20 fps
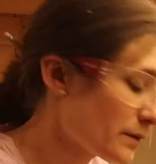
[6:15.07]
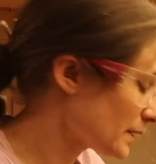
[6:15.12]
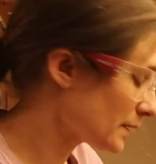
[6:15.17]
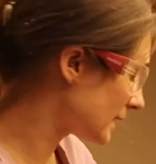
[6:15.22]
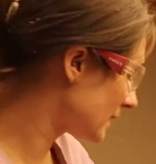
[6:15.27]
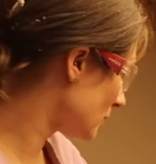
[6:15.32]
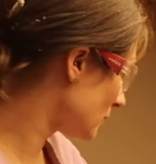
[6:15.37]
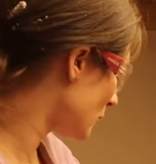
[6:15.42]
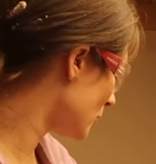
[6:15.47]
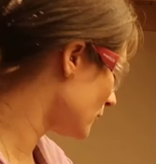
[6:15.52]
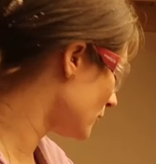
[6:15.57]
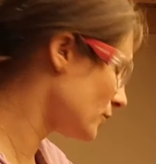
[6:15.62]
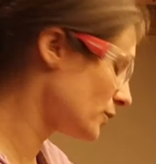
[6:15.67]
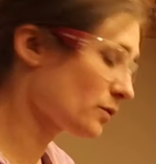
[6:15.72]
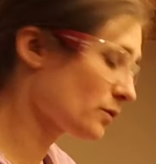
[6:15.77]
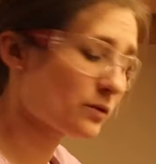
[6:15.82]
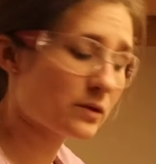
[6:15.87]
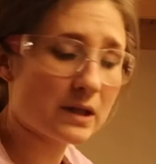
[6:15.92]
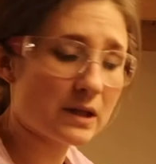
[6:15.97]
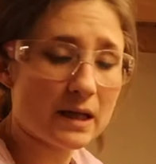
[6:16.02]
The little ones
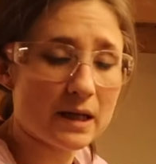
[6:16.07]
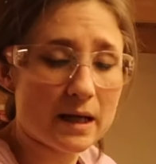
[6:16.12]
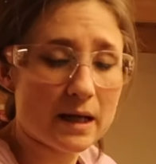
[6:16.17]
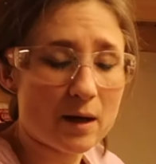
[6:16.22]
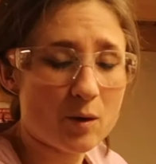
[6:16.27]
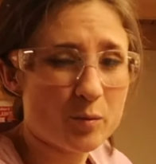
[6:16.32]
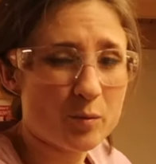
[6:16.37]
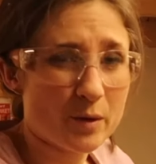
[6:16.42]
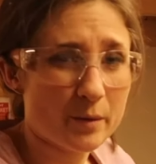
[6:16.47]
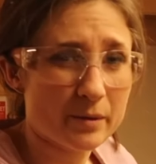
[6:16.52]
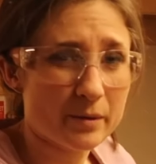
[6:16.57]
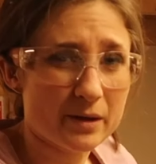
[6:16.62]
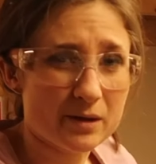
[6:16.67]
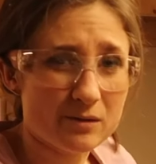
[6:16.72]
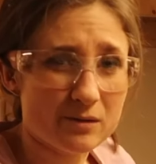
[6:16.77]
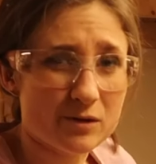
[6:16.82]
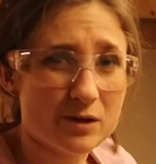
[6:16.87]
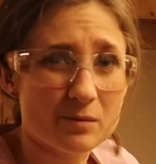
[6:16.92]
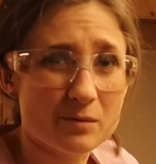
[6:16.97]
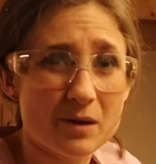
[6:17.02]
I'll probably
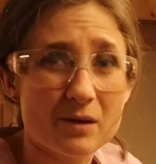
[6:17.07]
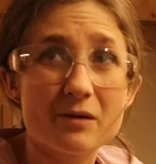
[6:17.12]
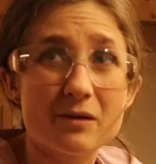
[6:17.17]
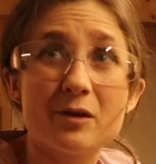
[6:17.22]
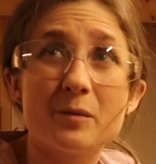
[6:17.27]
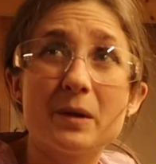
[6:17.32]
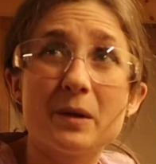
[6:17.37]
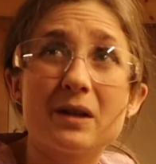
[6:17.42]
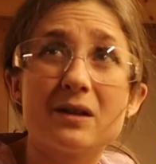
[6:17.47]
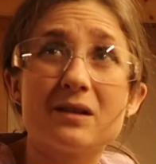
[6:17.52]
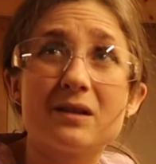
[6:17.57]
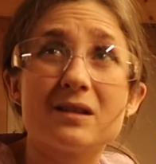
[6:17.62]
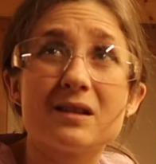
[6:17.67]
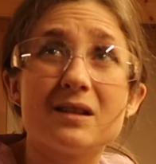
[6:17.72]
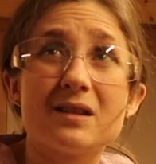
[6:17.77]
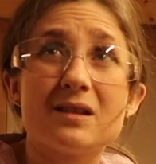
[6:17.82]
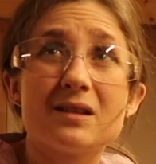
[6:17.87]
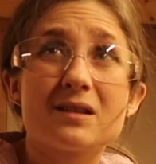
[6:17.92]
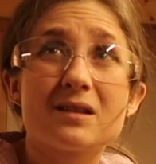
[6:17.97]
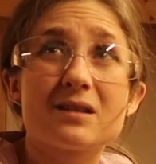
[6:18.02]
do tomorrow because
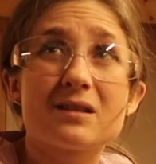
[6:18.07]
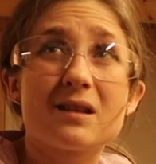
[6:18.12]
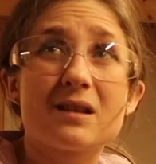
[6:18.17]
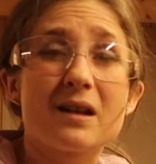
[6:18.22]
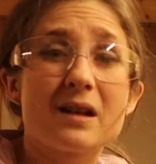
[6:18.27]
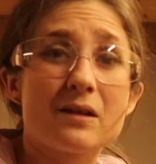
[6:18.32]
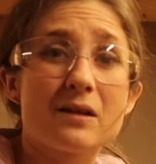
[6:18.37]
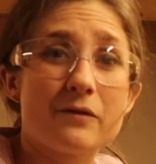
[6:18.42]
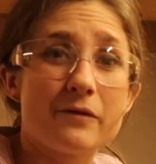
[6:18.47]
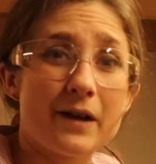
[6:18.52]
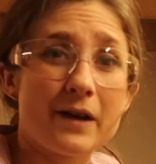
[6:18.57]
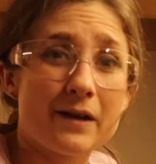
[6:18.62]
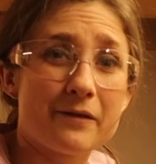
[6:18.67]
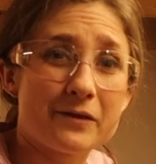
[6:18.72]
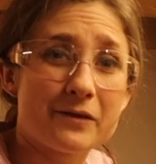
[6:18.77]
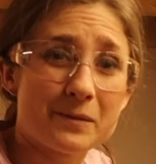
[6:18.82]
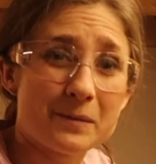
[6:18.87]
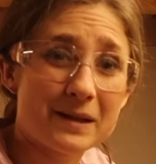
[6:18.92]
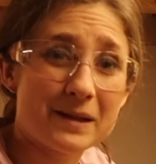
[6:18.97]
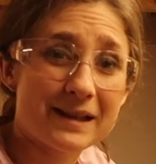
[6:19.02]
it's like
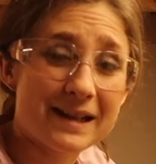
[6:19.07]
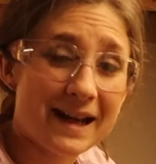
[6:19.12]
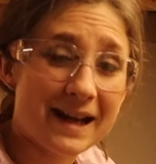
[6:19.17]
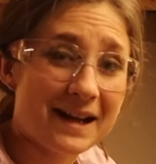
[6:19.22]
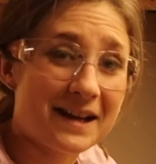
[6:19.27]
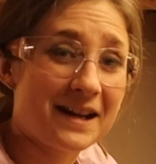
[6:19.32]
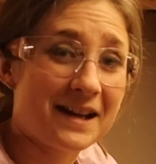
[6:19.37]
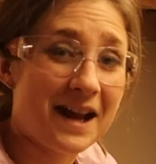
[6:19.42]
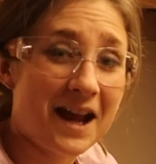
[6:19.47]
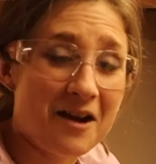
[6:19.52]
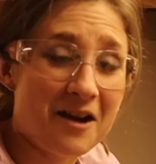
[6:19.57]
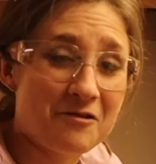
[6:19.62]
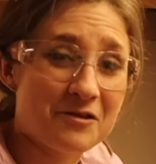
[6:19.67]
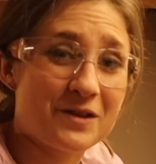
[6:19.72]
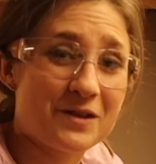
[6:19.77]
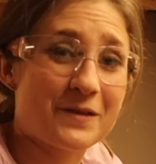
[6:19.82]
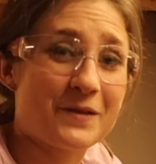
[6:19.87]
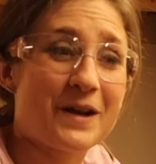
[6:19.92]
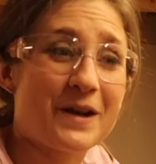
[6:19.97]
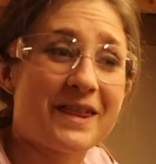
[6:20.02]
5 to midnight now,
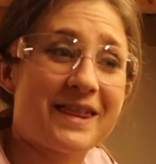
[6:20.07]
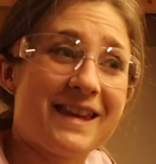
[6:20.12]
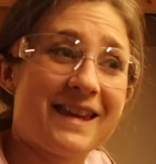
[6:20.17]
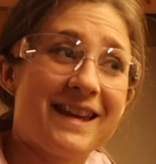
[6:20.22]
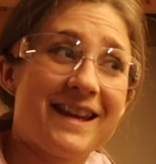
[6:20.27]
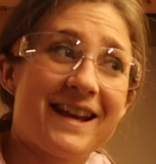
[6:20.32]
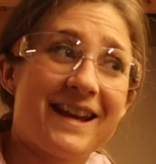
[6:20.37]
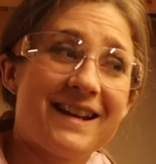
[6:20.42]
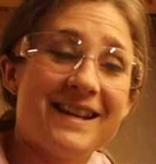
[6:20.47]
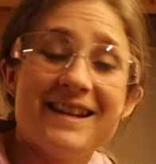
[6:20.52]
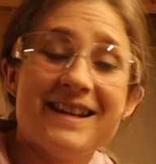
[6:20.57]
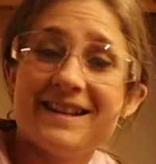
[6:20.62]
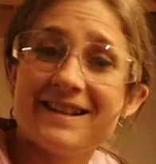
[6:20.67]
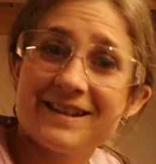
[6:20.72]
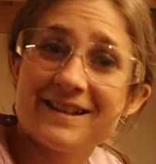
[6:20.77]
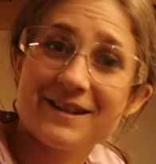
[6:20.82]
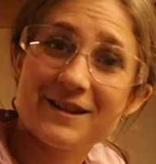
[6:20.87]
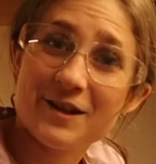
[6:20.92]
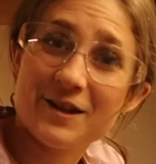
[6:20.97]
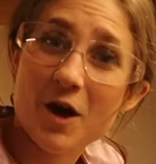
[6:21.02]
so I think I need
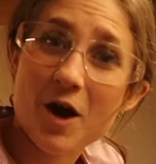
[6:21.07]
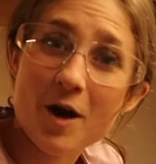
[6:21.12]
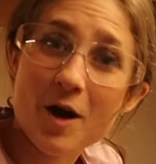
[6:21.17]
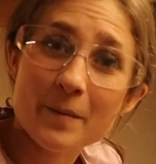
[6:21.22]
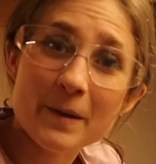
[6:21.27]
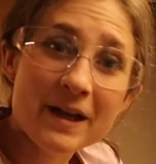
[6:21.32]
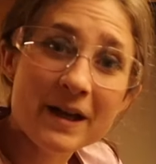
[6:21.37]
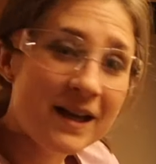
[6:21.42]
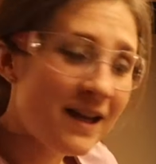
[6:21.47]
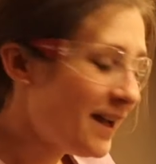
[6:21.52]
to stop.